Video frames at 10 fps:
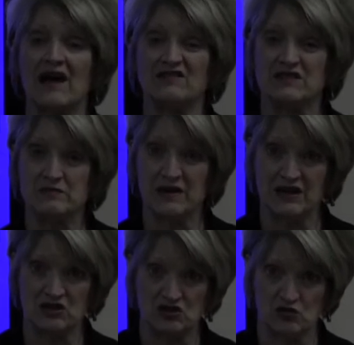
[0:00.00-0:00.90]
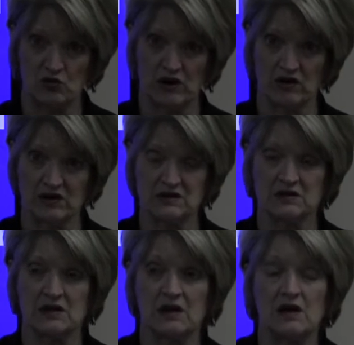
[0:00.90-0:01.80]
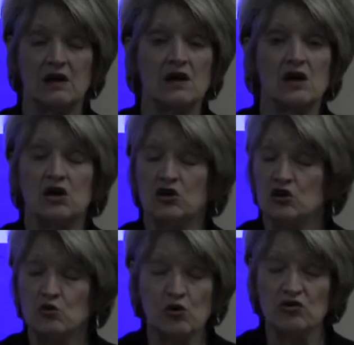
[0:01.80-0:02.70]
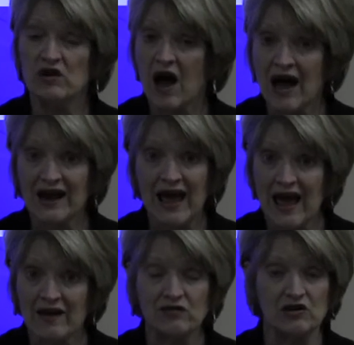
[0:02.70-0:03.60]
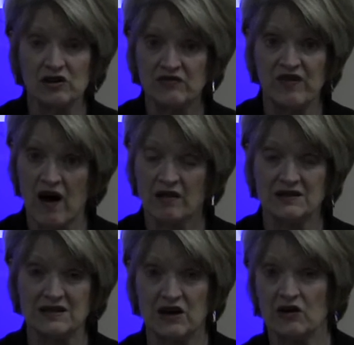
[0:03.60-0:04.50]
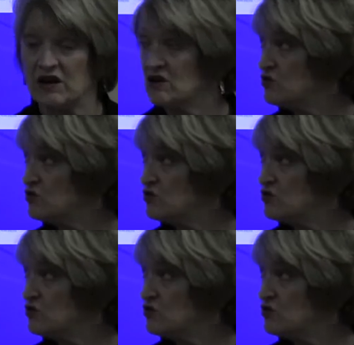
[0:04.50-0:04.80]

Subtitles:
have diminished awareness. You will not have good voluntary